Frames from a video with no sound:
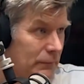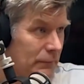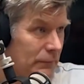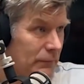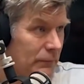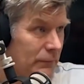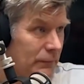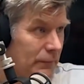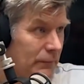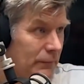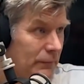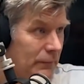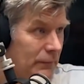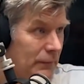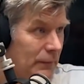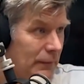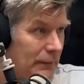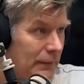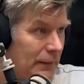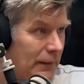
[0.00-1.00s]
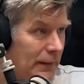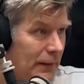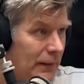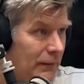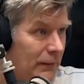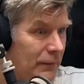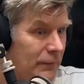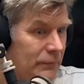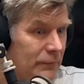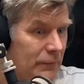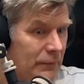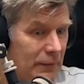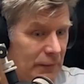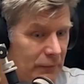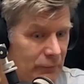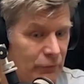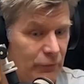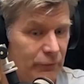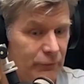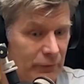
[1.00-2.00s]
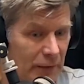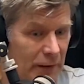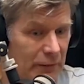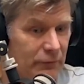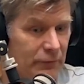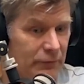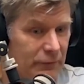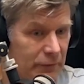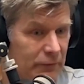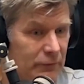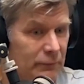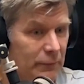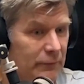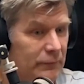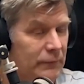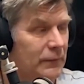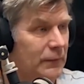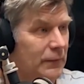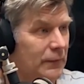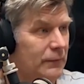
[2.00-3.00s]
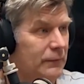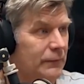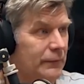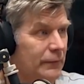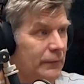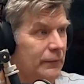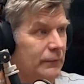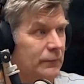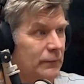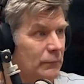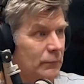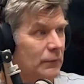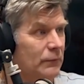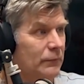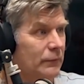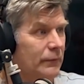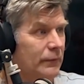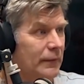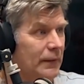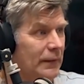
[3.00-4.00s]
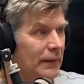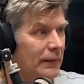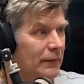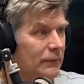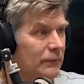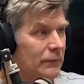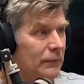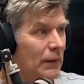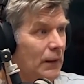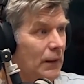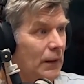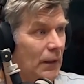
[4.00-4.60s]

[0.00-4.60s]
looking at their larynx, and then every 6 months anaesthetise them and look at their larynx,